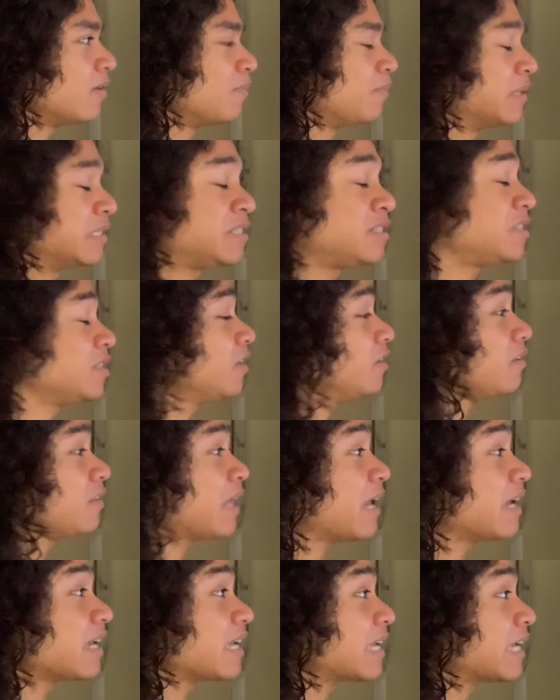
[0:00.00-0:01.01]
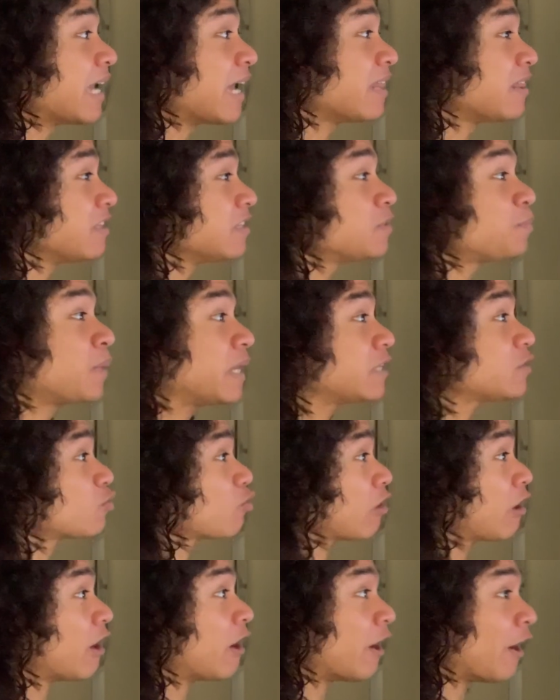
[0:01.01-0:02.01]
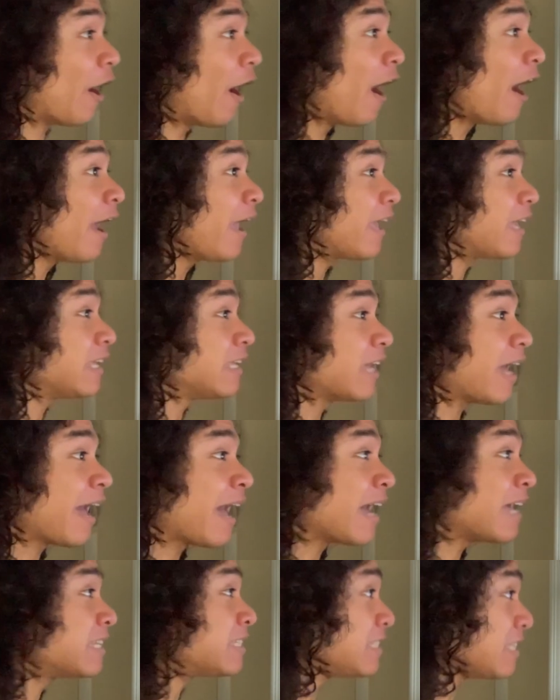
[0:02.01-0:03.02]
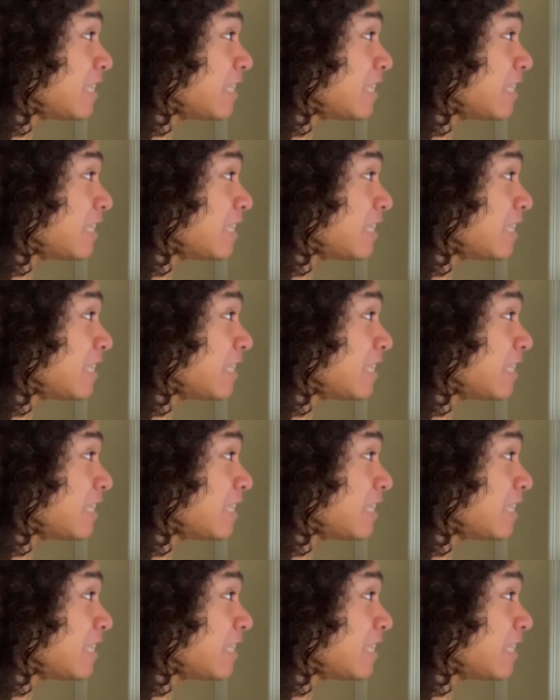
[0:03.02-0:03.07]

But still, then again, these bays were not as